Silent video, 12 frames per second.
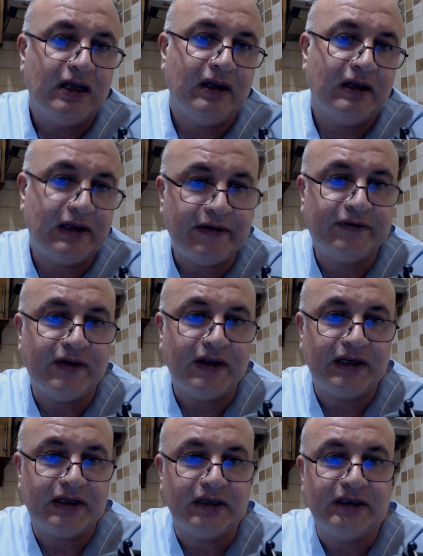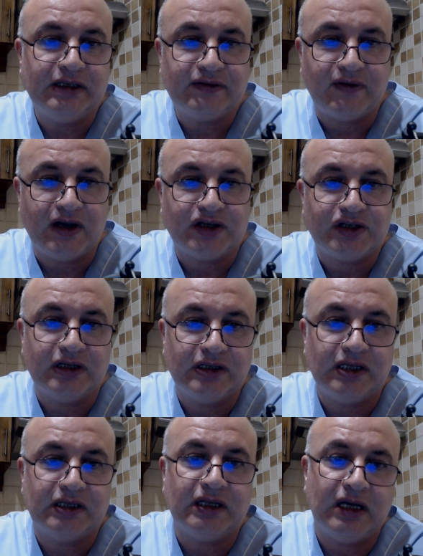left ventricle dysfunction
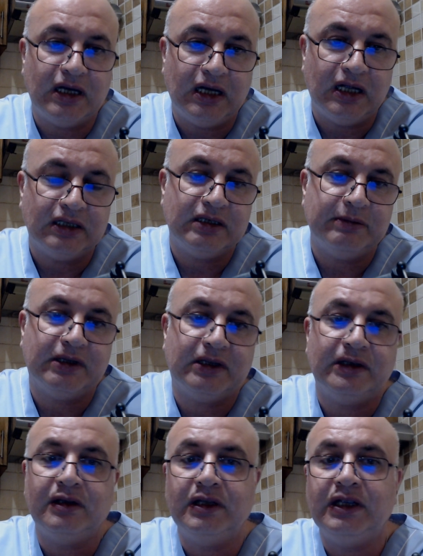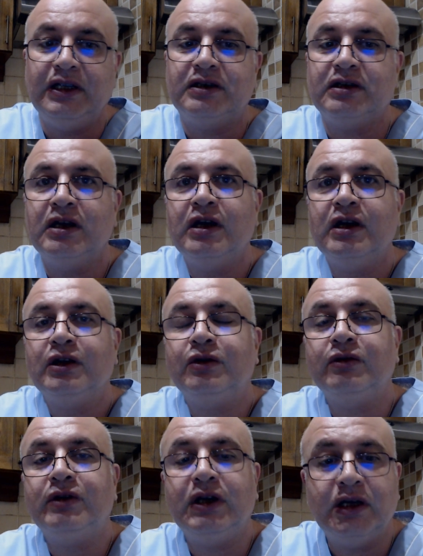that ultimately leads
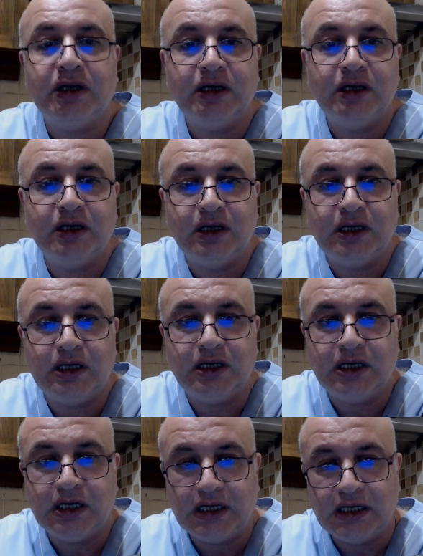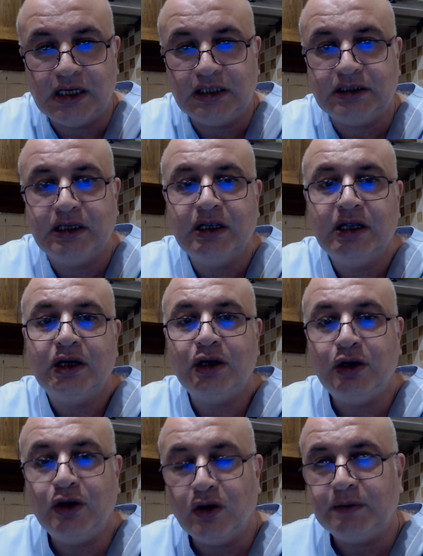to the uh, heart
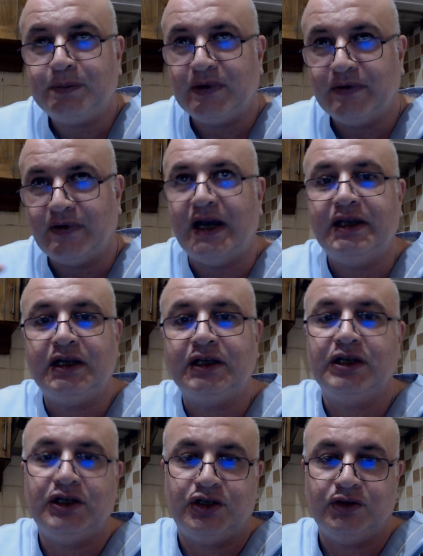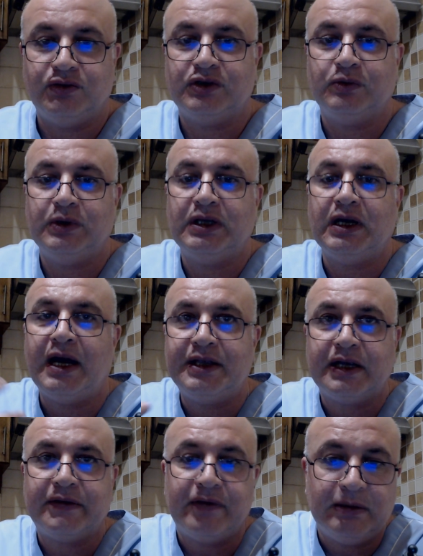not providing tissues with
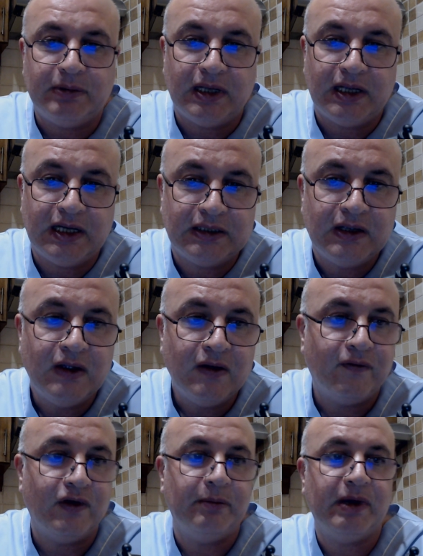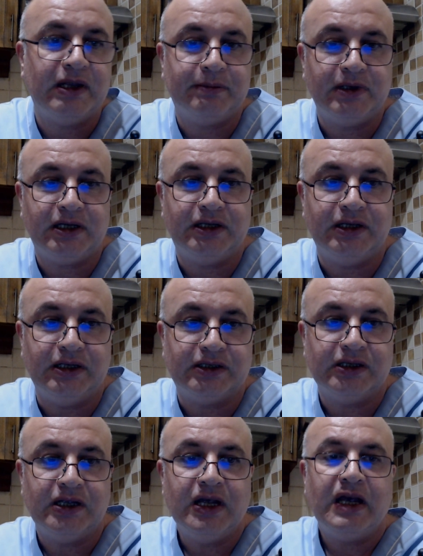adequate blood for metabolic
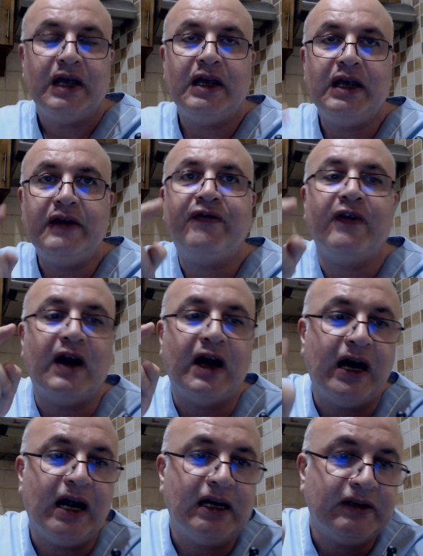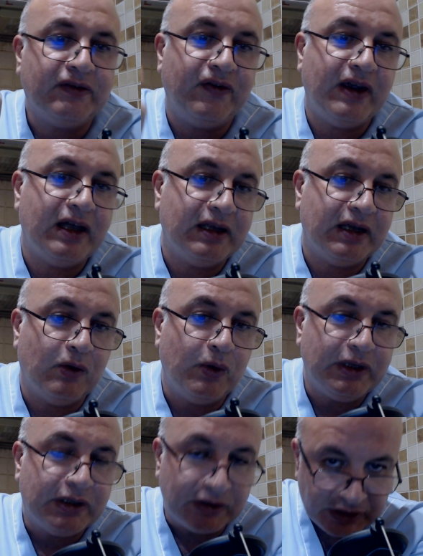needs. If heart failure
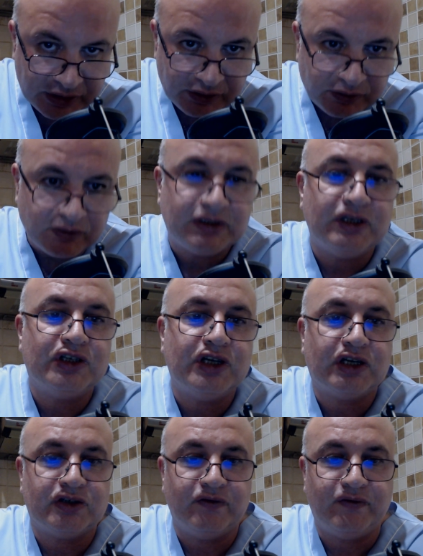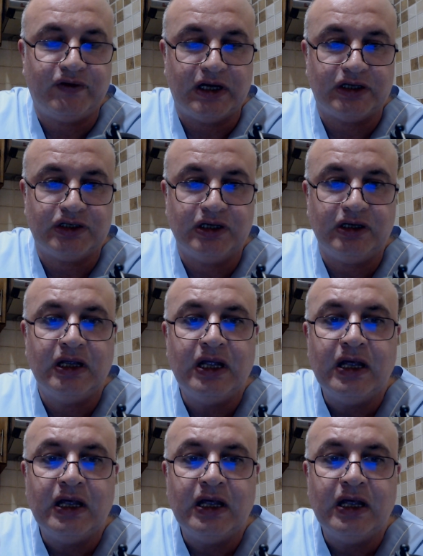with reduced ejection fraction,